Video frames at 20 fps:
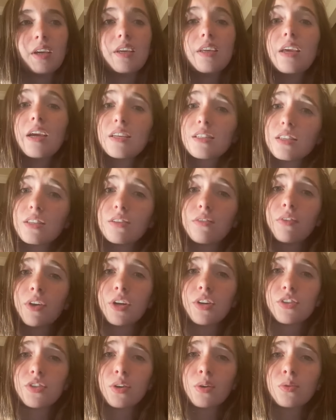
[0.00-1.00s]
Yes, it's a
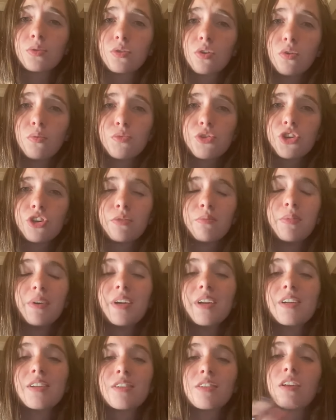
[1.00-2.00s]
very tall sculpture,
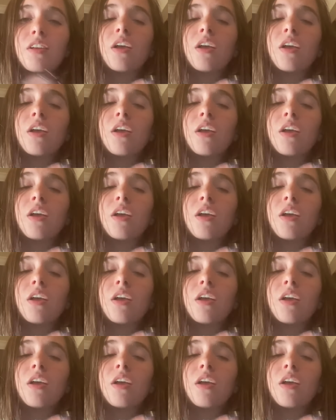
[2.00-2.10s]
but it is a